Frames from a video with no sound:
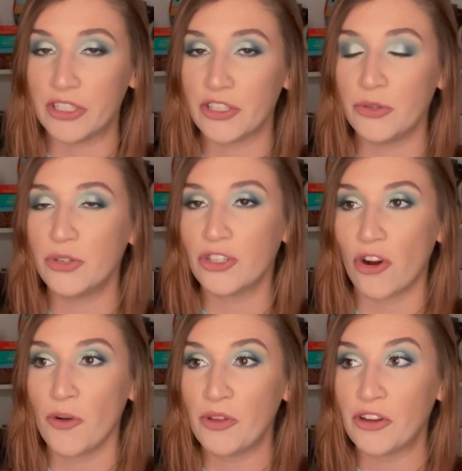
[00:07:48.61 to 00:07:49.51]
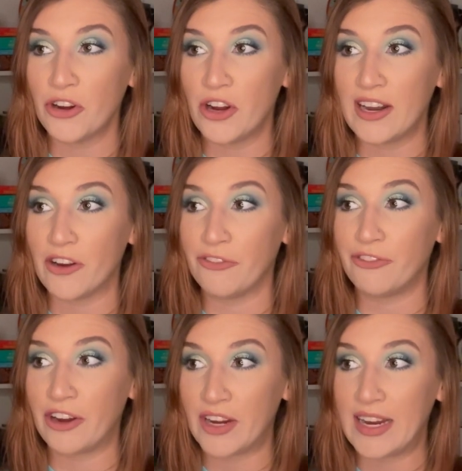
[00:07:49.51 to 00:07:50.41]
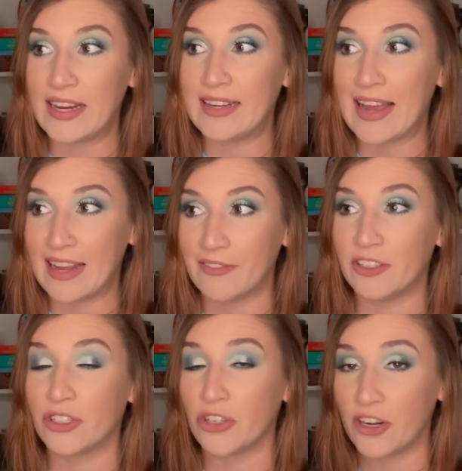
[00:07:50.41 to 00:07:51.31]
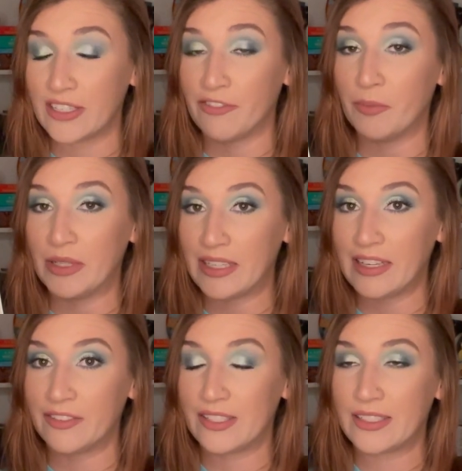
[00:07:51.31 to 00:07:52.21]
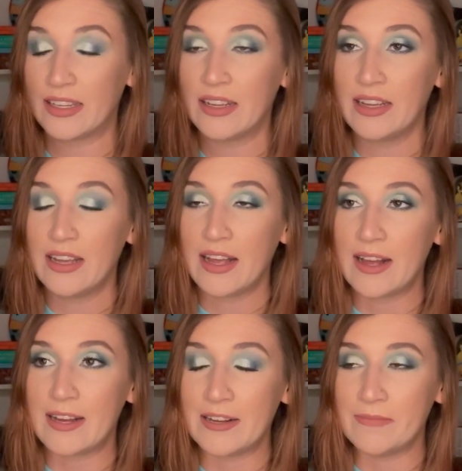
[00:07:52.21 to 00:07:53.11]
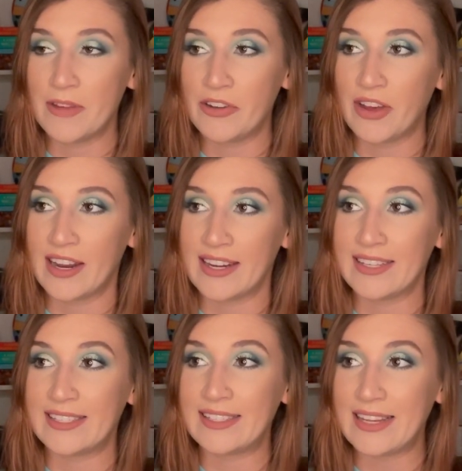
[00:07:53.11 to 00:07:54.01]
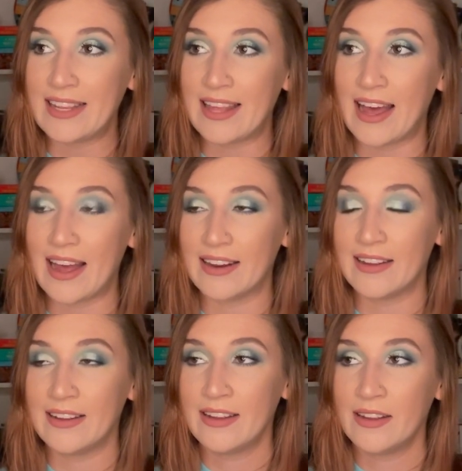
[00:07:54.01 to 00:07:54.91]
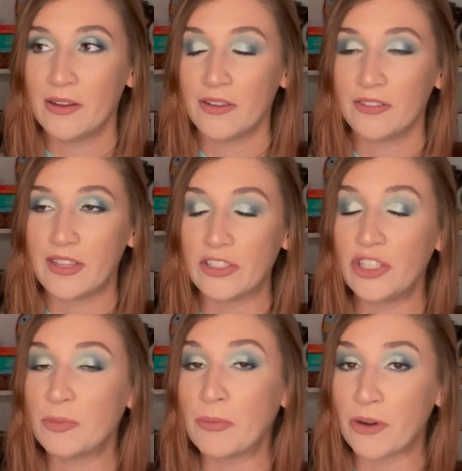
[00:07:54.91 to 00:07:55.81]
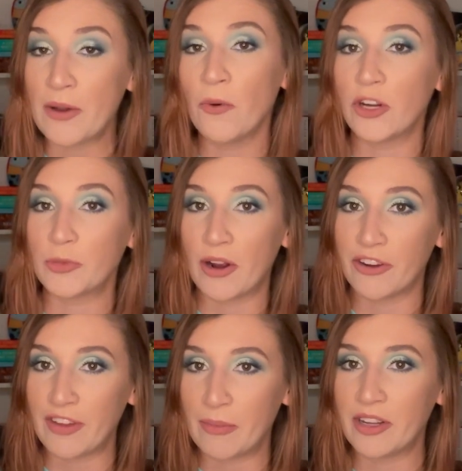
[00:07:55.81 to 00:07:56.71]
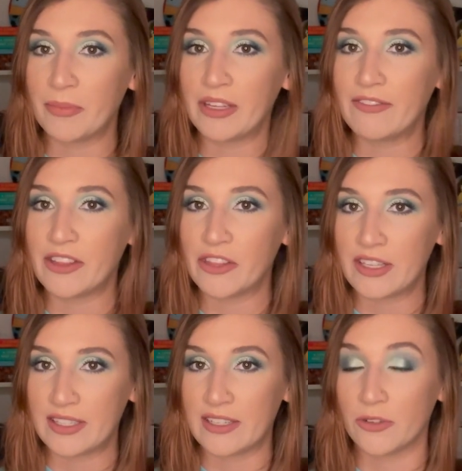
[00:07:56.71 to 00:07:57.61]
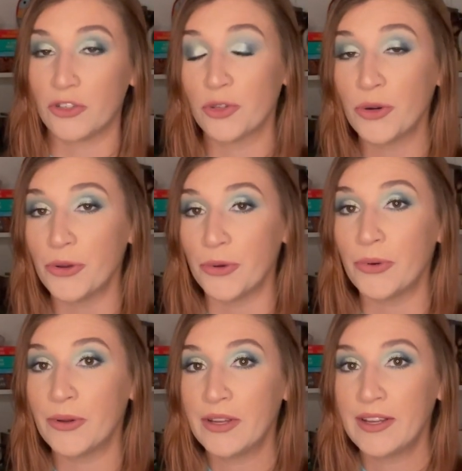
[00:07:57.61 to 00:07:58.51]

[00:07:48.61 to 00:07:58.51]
So you start with her and her very negative, destructive beliefs. And you kind of get to see that she's been brainwashed by her family to believe that these things are true.